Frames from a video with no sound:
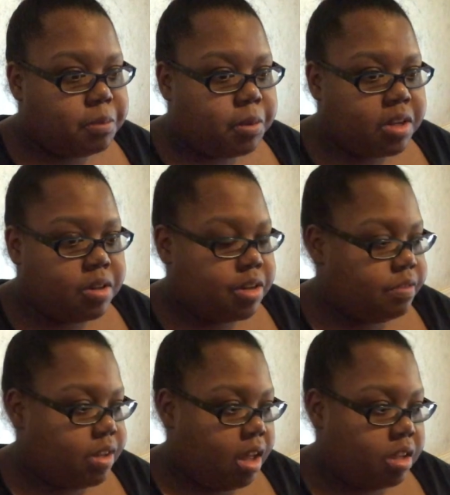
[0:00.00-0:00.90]
for more
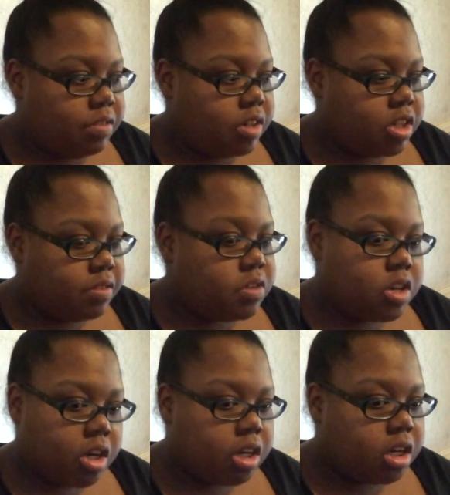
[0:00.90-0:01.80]
YouTube videos, for sure.
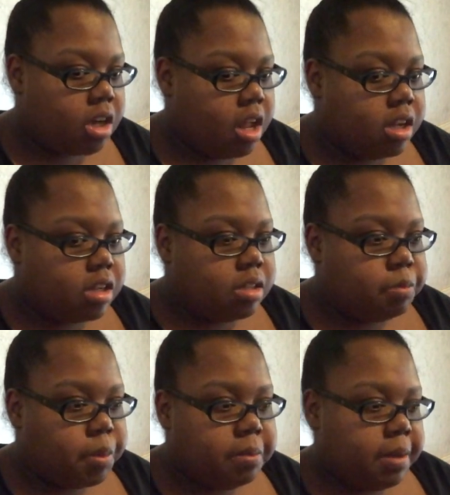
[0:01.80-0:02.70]

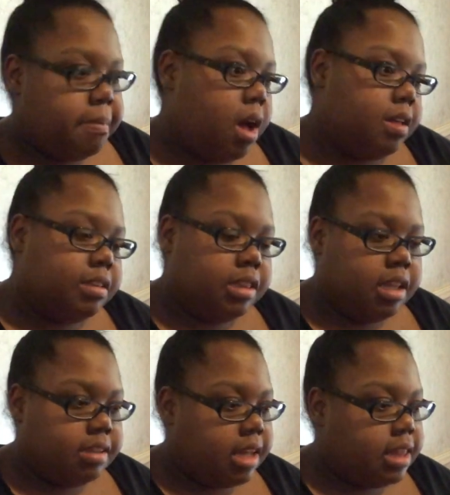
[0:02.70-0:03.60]
More mukbangs and
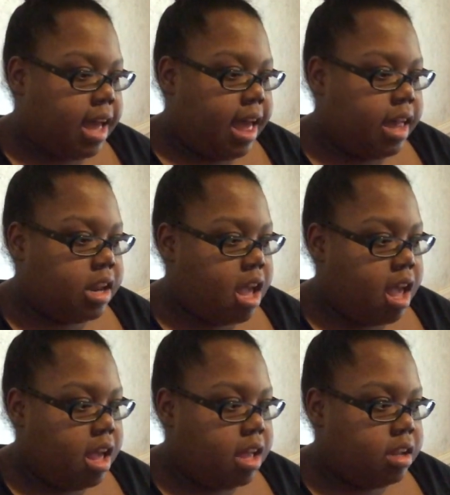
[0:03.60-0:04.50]
things like that.
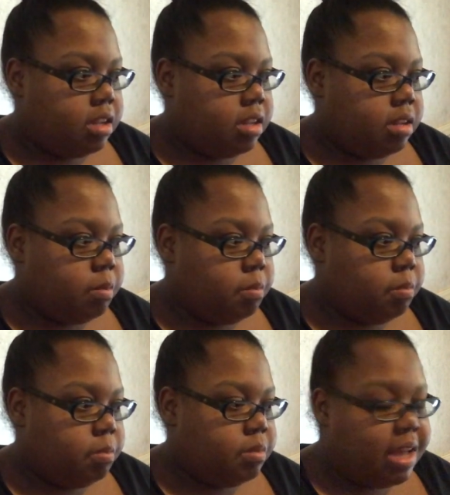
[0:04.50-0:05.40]
And
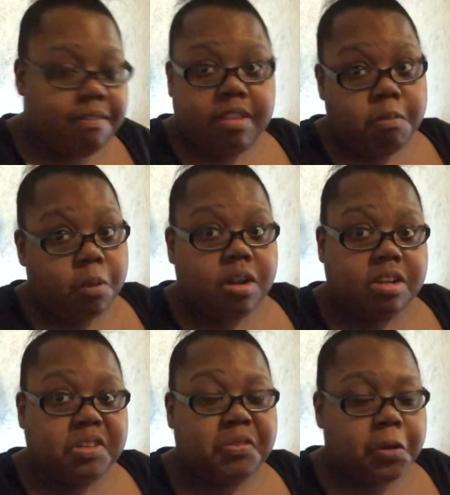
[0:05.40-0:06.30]
definitely more on
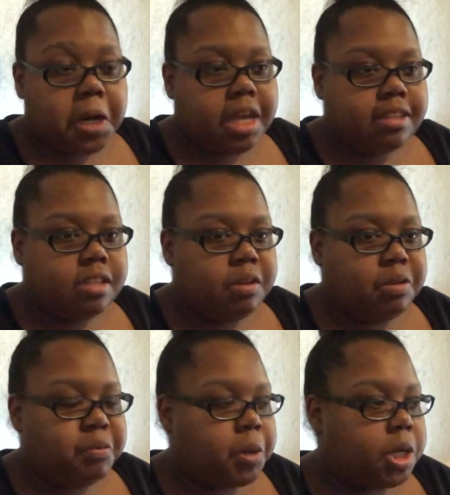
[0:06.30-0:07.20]
this Forex
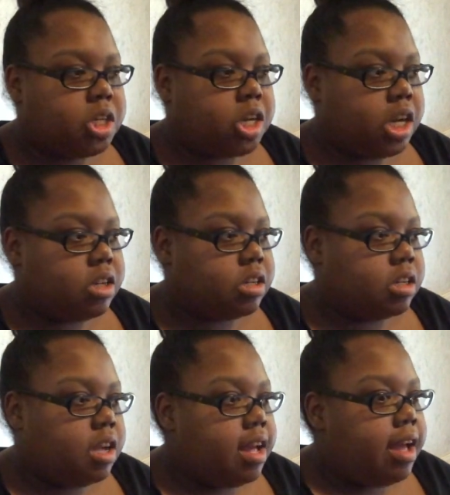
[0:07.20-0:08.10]
and foreign exchange
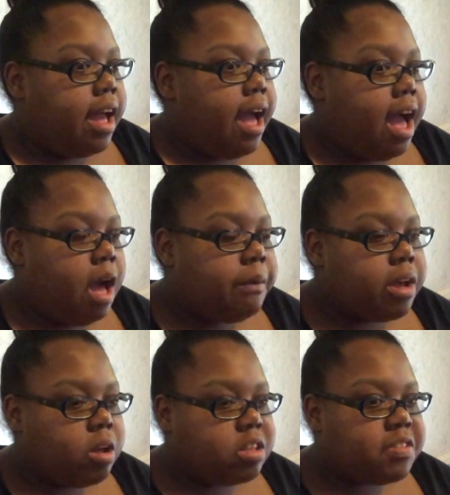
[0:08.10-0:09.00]
and how
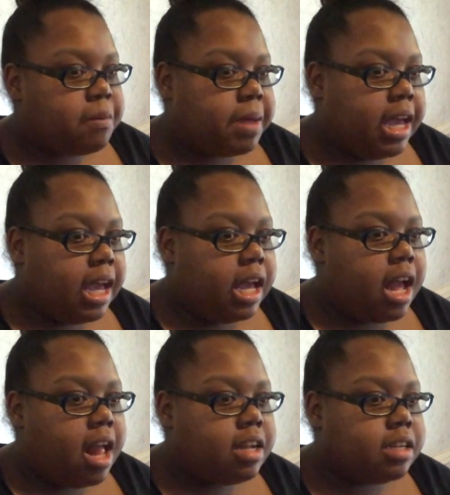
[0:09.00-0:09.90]
it goes for me
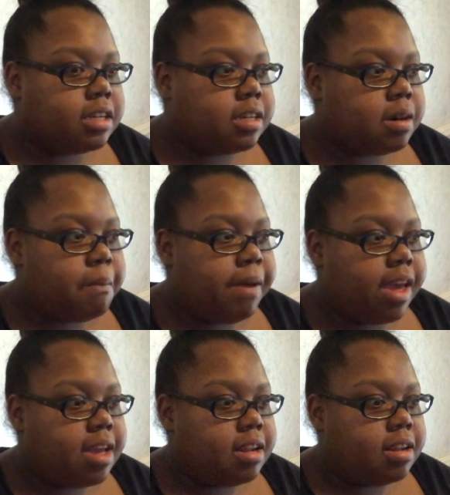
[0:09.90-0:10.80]

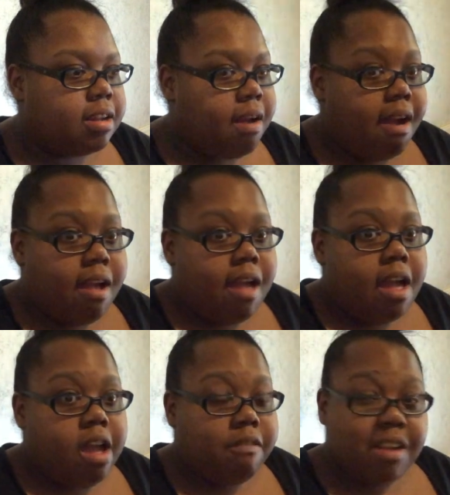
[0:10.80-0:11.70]
being
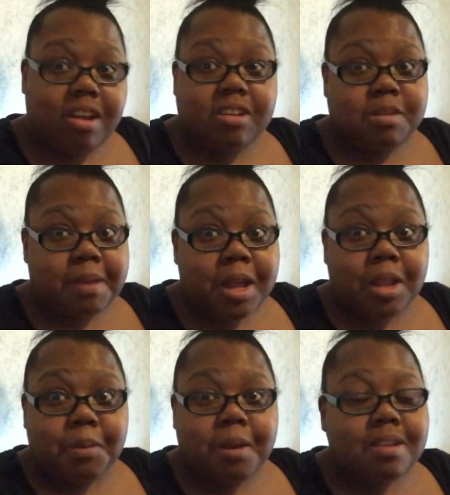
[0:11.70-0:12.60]
a regular
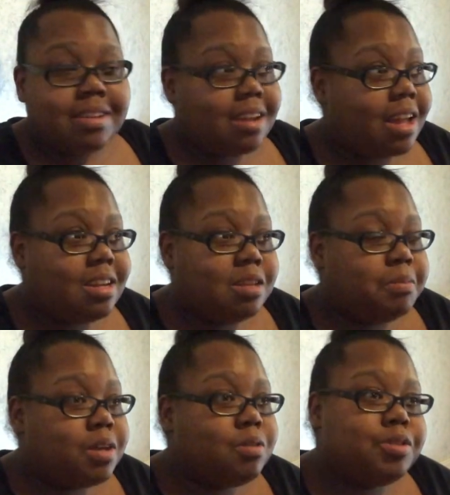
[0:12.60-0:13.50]
person, not this
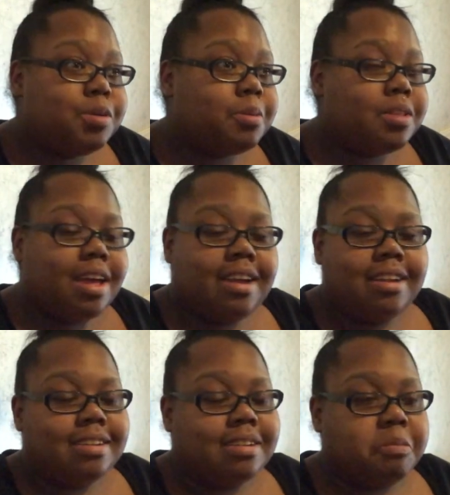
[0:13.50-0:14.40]
big YouTuber that can